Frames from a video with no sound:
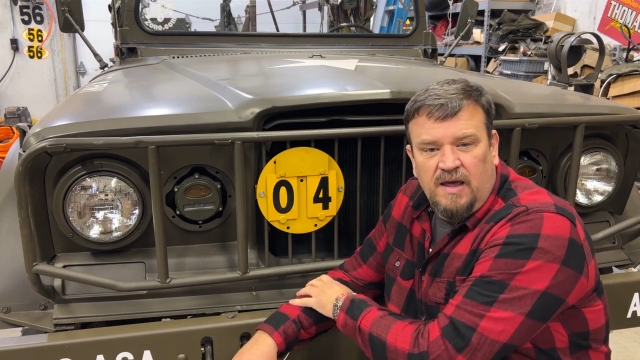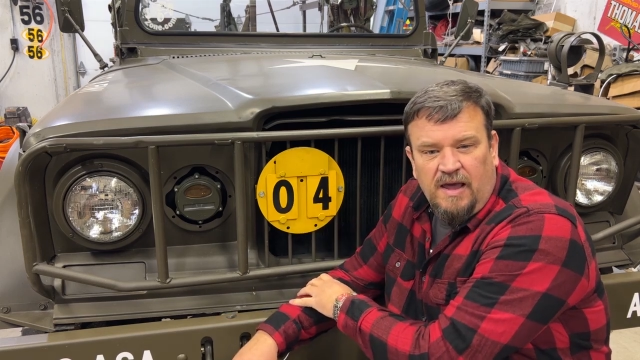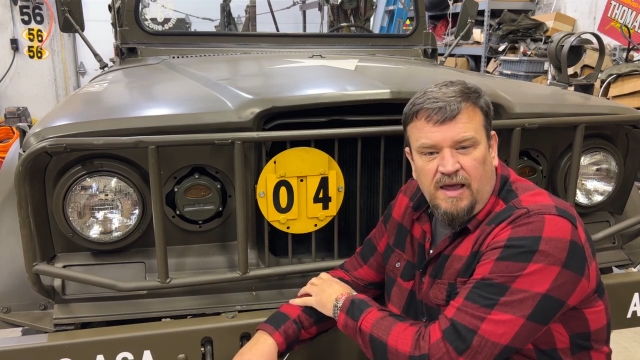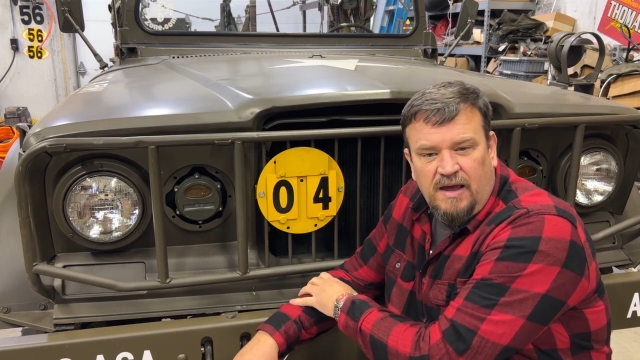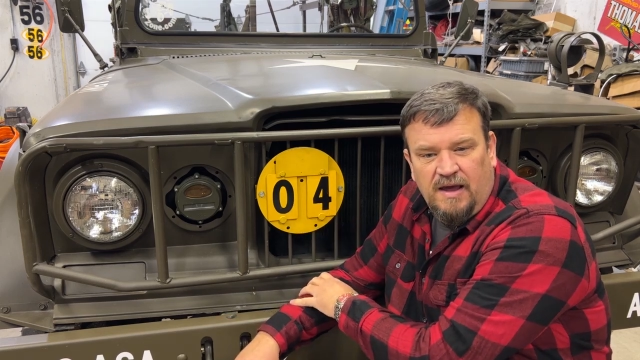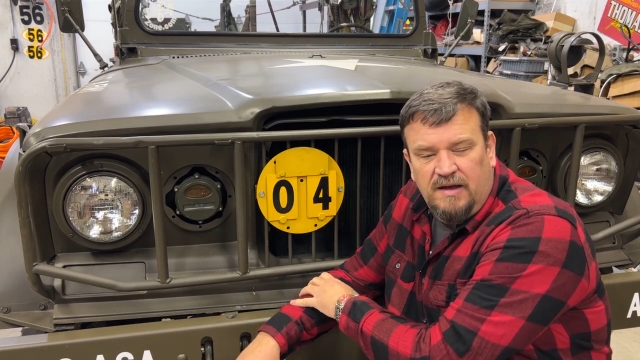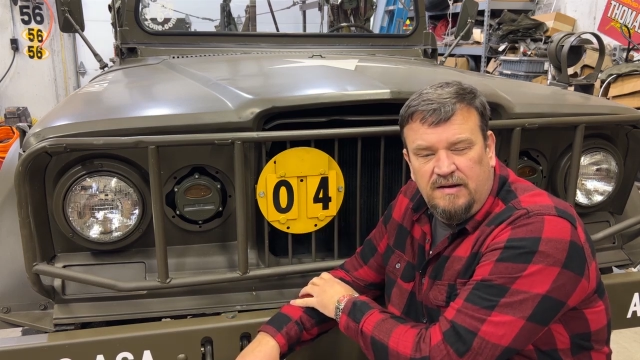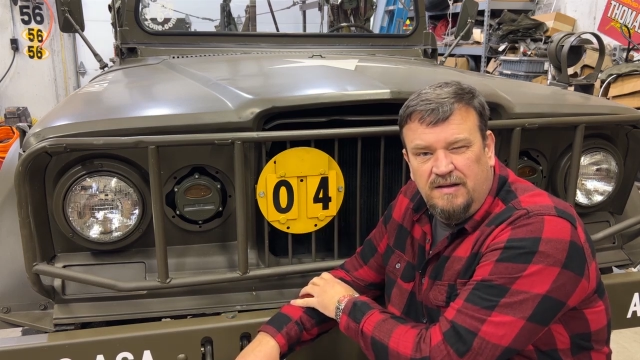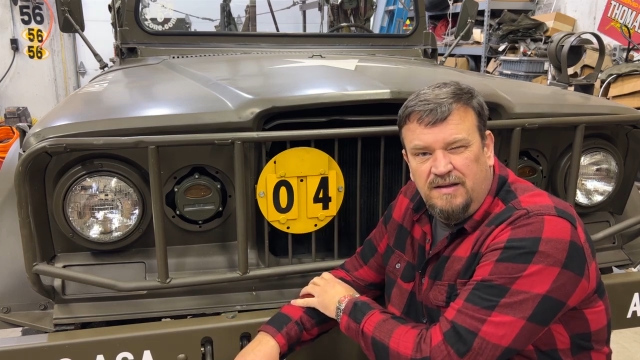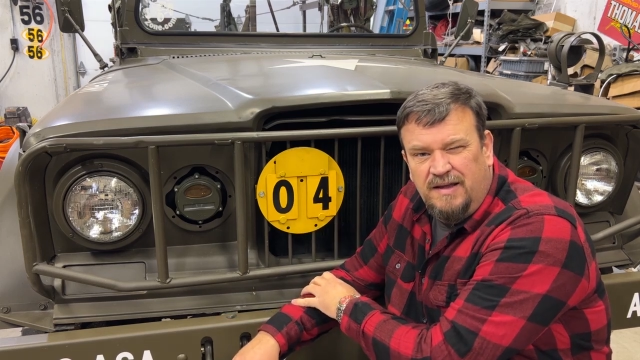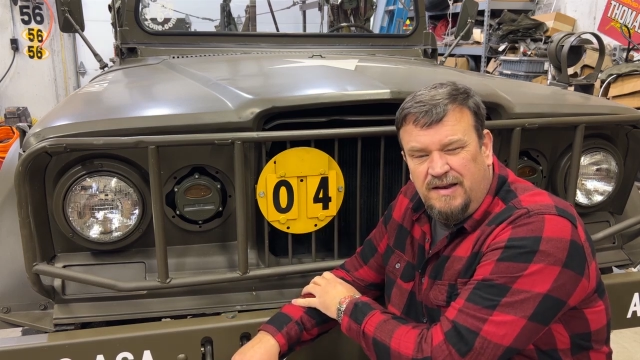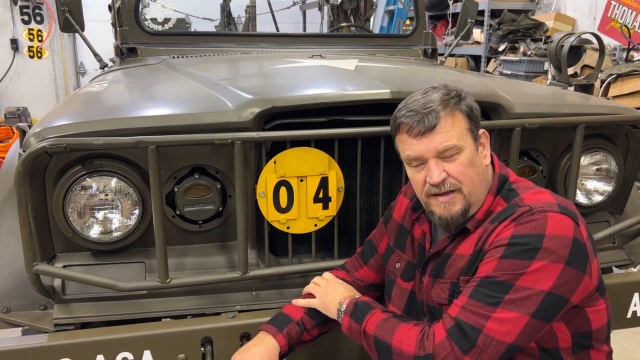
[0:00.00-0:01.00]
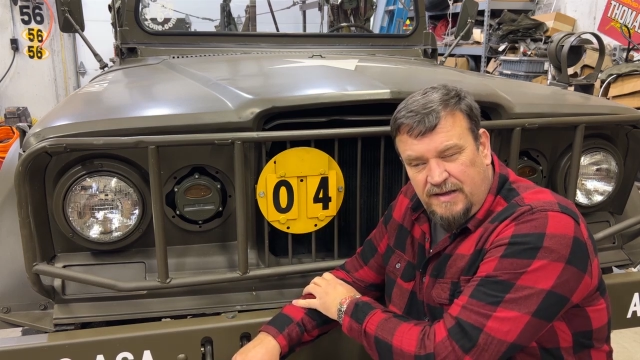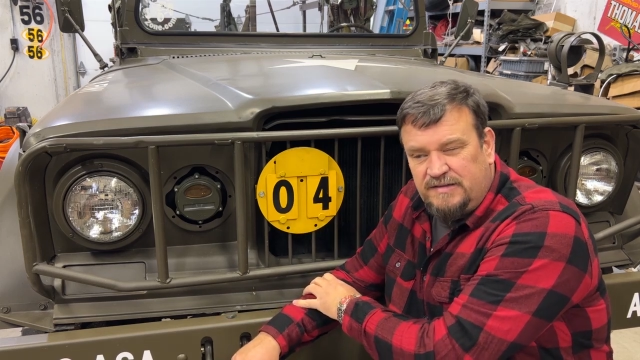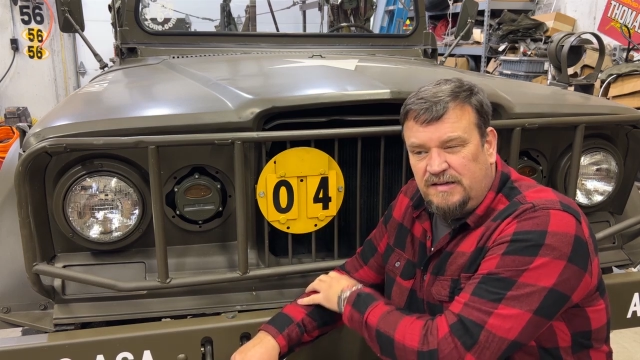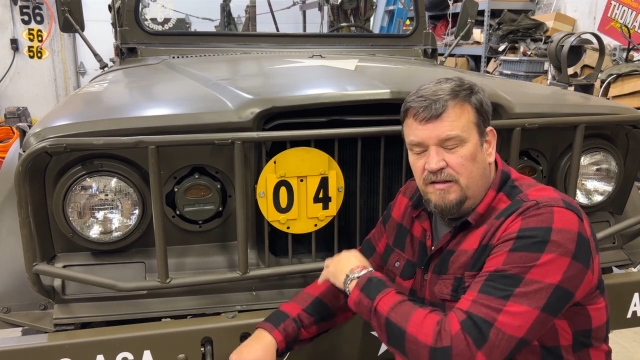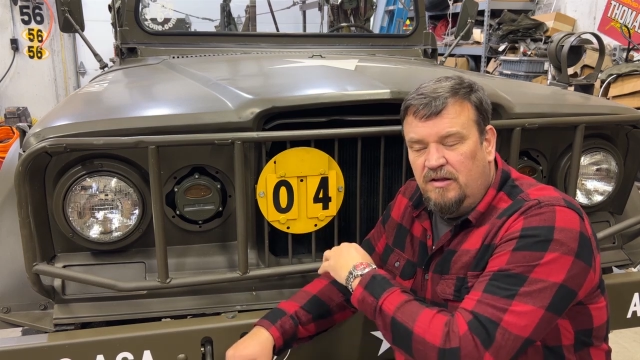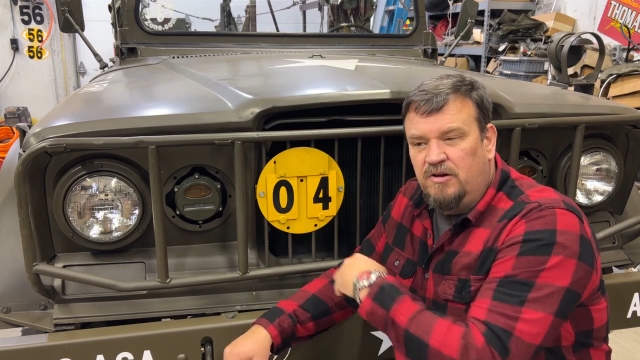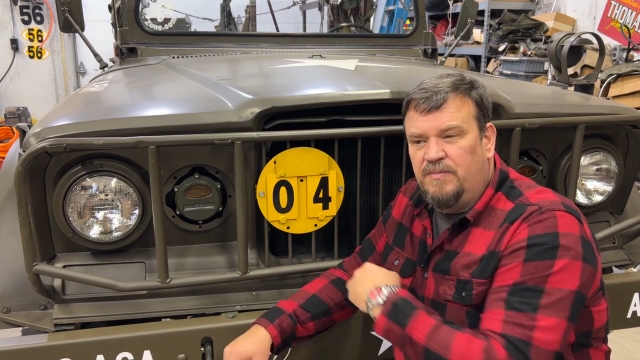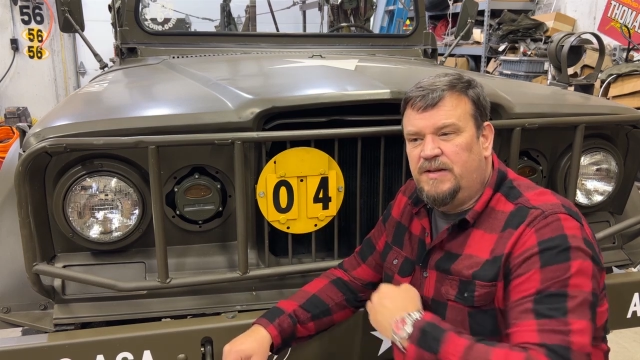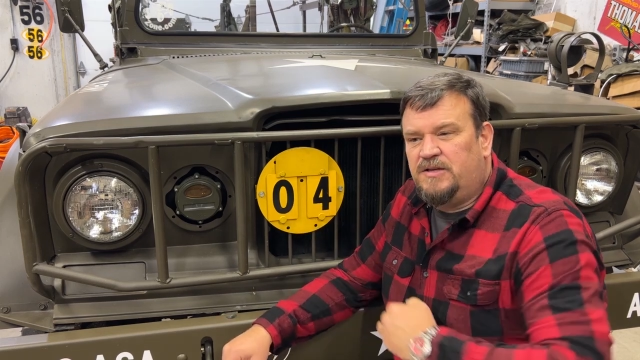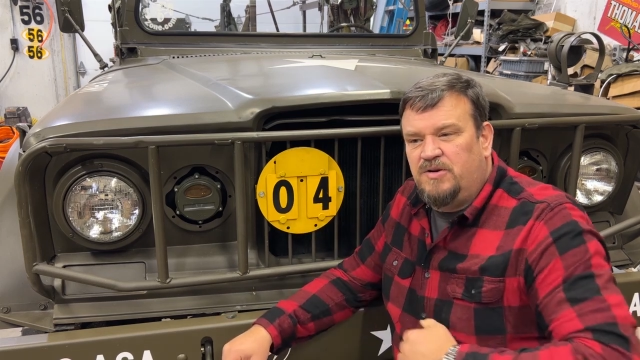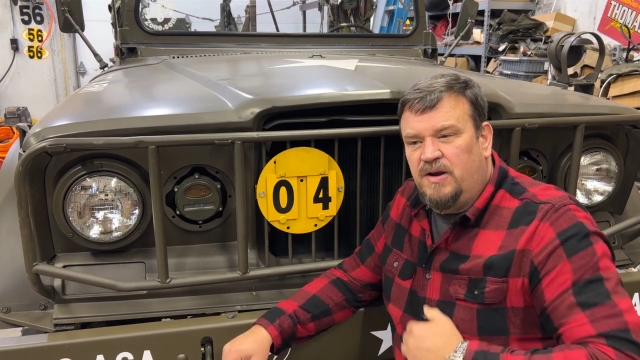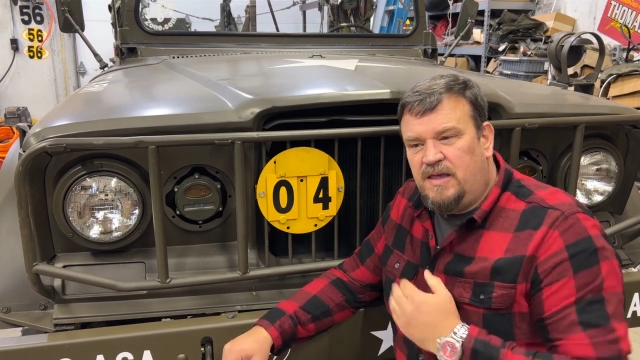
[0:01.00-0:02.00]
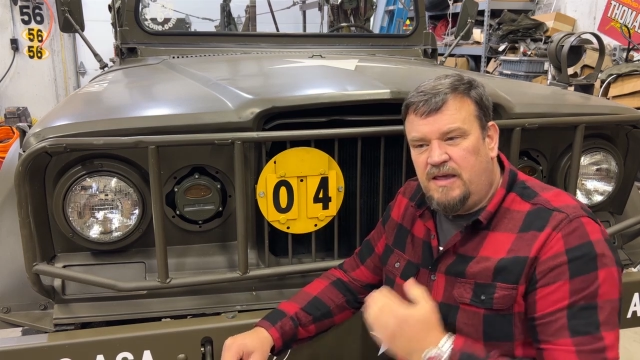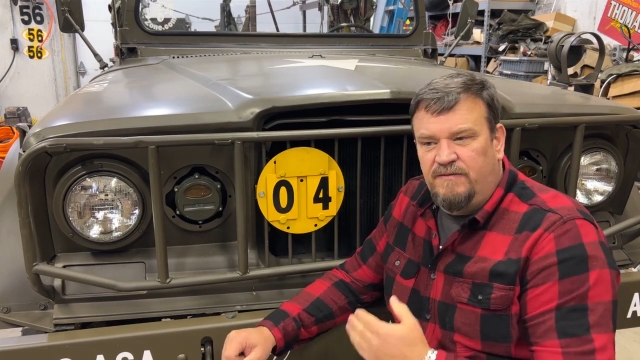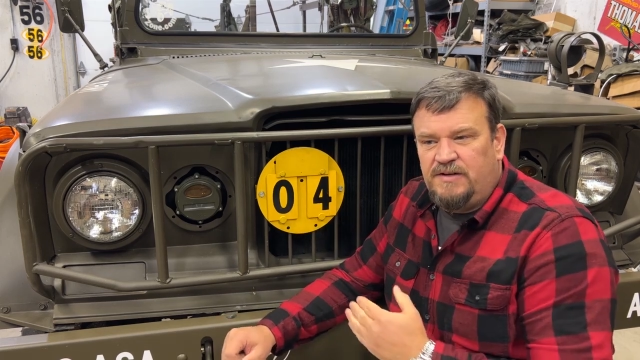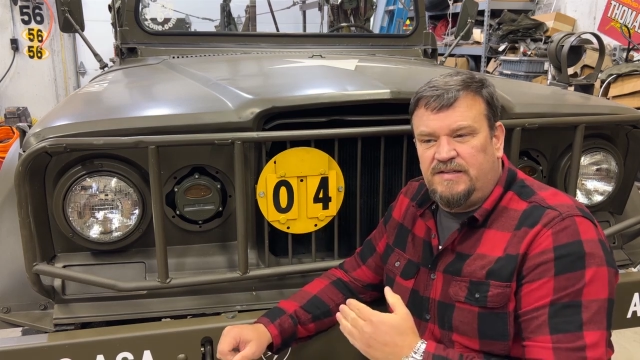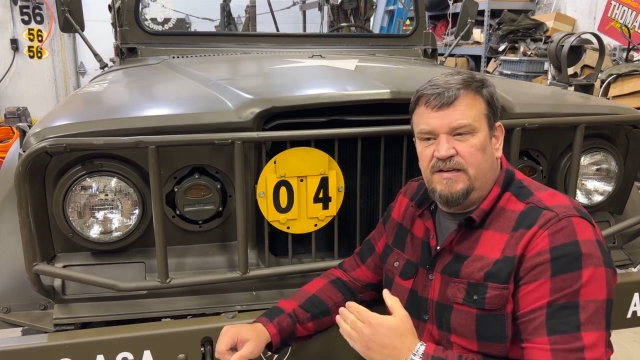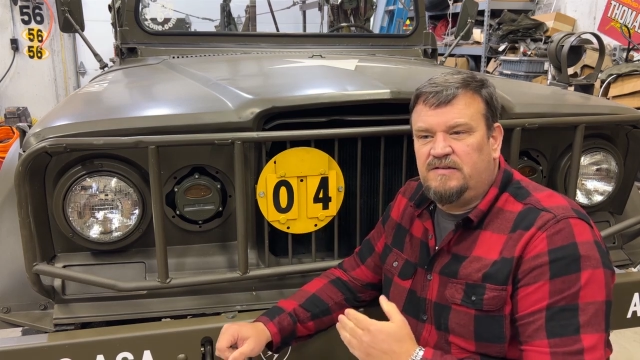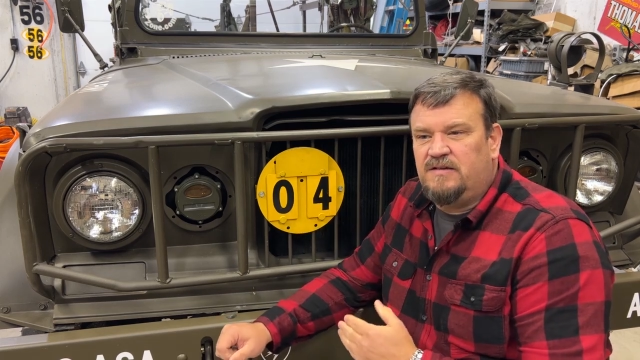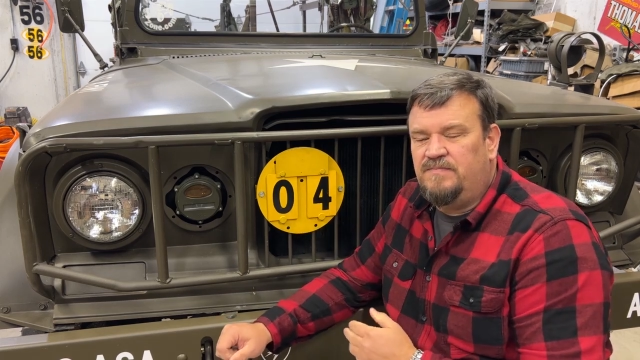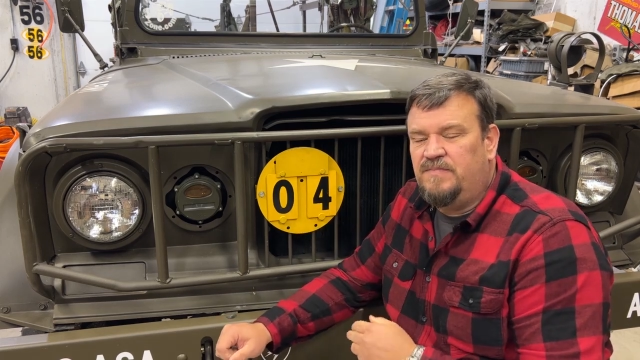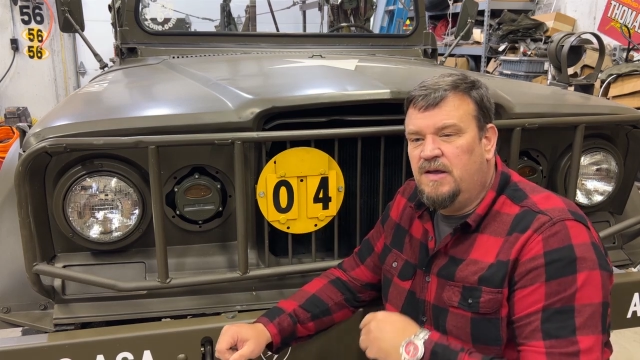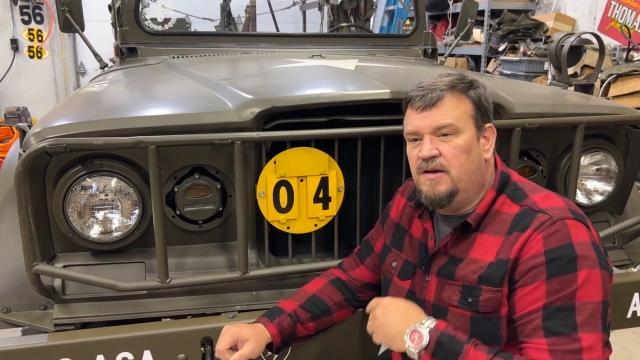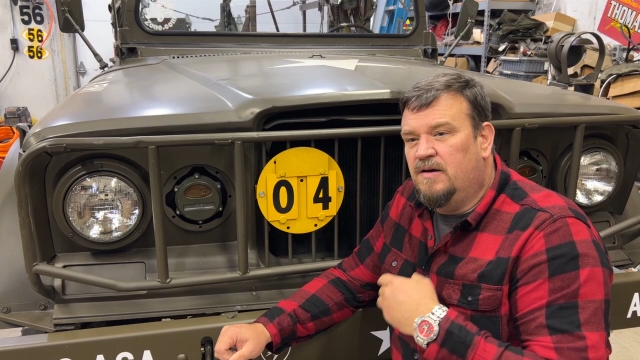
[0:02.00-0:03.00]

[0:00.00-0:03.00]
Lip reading: And it is a little bit tricky of a system,